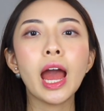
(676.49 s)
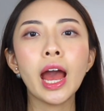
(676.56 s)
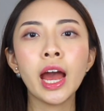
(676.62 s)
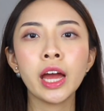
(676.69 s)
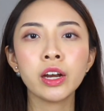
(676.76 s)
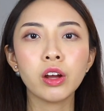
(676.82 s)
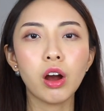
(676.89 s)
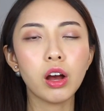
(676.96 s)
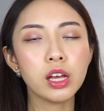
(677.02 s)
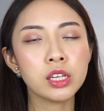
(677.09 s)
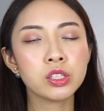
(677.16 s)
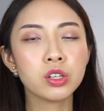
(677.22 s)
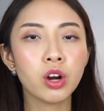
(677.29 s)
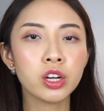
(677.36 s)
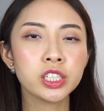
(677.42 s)
And
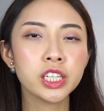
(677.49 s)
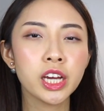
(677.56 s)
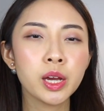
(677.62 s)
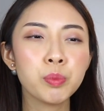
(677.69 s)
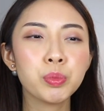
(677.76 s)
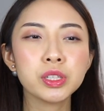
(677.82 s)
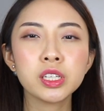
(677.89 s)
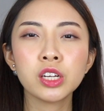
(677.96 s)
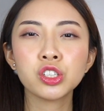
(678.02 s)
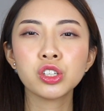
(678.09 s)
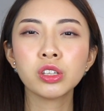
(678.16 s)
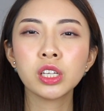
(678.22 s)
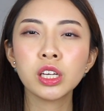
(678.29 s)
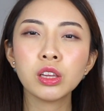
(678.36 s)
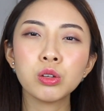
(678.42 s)
is Cartier
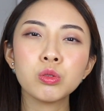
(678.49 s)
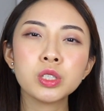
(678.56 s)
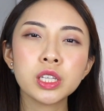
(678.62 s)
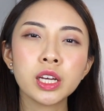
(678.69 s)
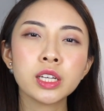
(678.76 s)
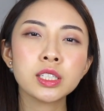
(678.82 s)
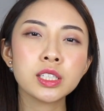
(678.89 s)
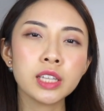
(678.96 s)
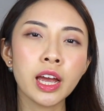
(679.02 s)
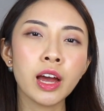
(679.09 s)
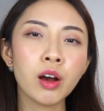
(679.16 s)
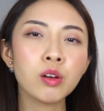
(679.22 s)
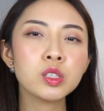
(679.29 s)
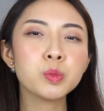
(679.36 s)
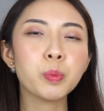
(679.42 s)
potentially losing
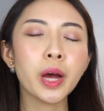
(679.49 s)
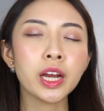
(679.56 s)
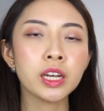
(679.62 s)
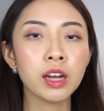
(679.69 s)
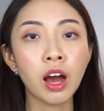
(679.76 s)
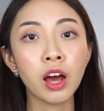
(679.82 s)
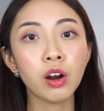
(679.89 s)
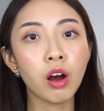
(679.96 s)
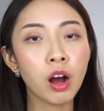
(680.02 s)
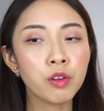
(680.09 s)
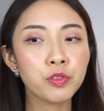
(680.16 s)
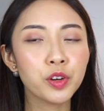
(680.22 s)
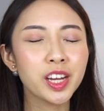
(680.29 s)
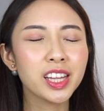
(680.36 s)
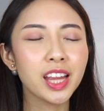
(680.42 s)
sales by not
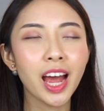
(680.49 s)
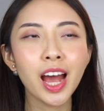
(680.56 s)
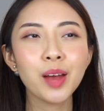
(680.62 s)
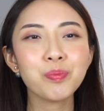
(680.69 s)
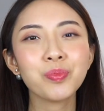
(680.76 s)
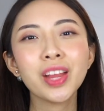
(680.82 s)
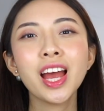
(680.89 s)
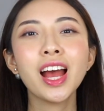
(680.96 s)
offering that?